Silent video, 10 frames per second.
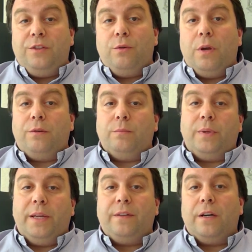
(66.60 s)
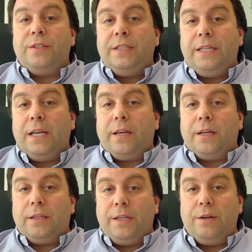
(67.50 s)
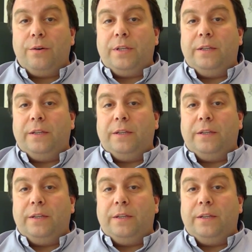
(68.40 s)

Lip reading: situation placed Argentina at a clear